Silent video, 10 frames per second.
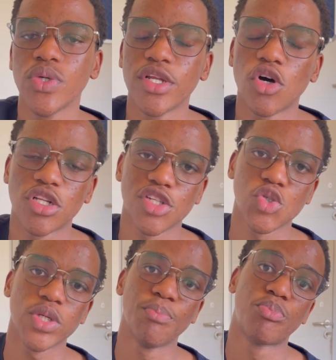in order
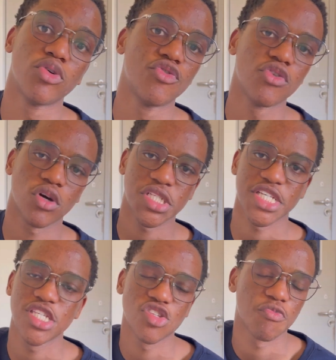to improve your
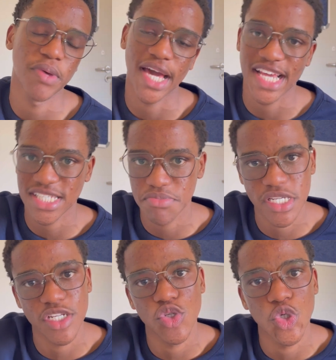chances of being
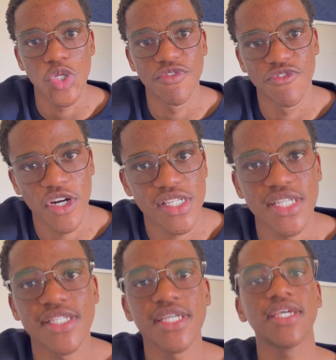accepted into
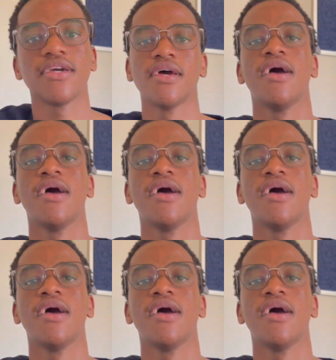university